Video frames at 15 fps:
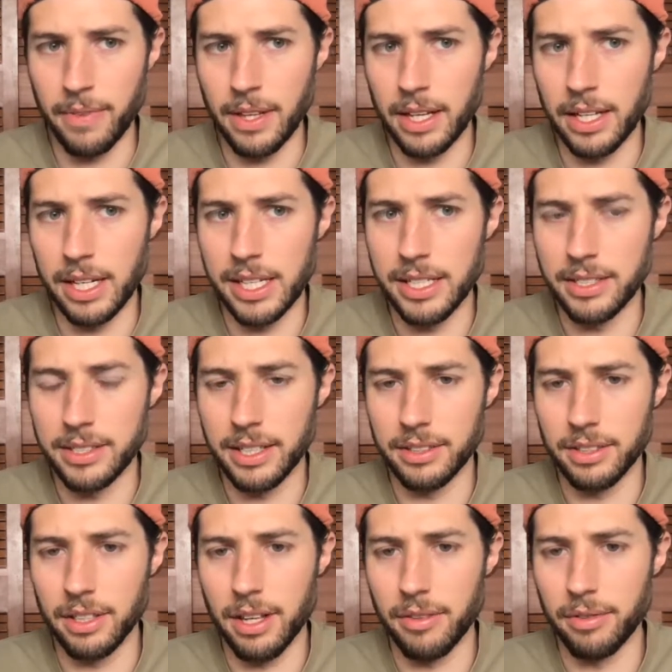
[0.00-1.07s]
And he says,
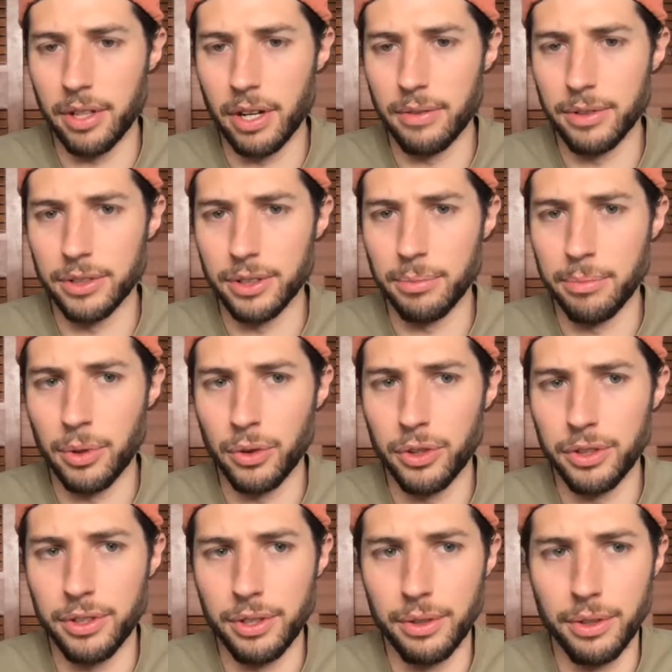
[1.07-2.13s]
love covers a
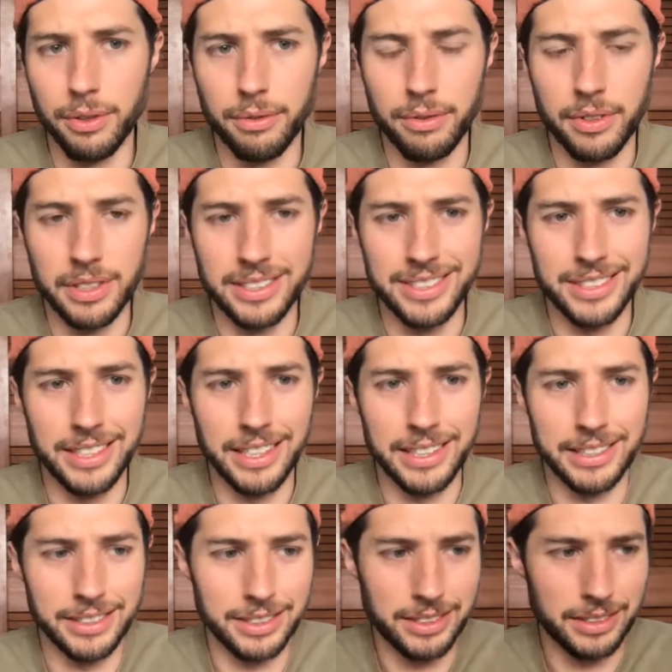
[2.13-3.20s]
multitude of
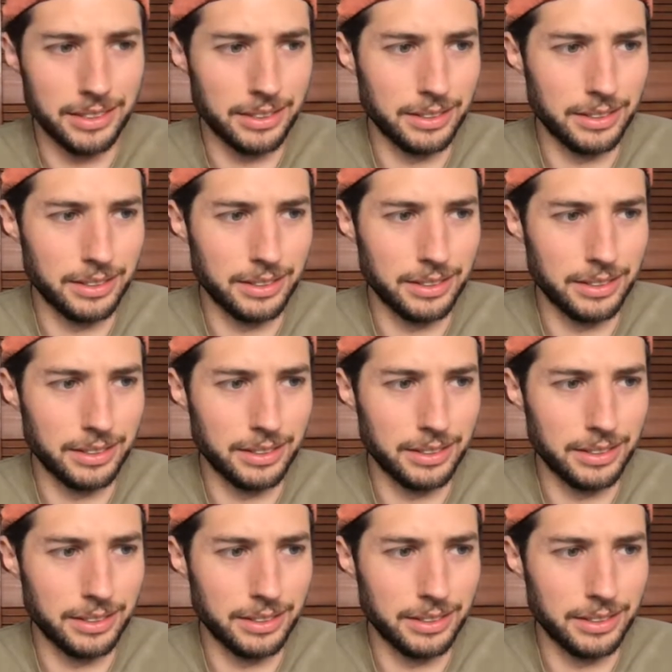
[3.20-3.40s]
sins.